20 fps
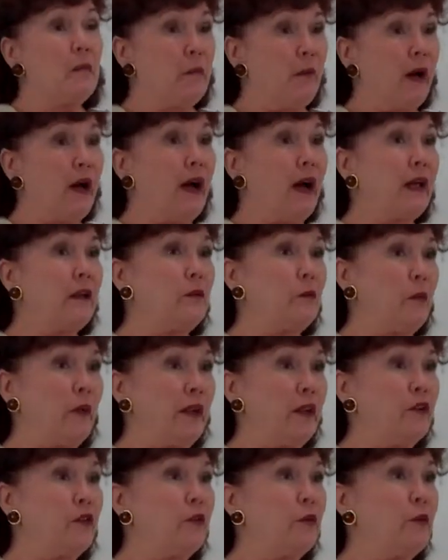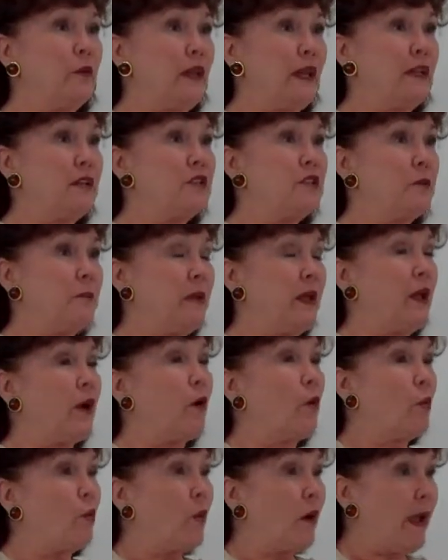but we do need to be
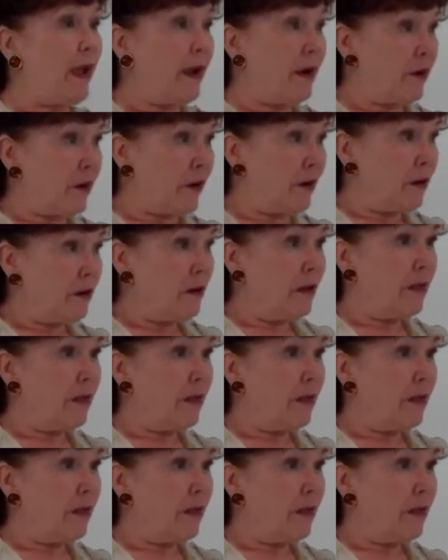aware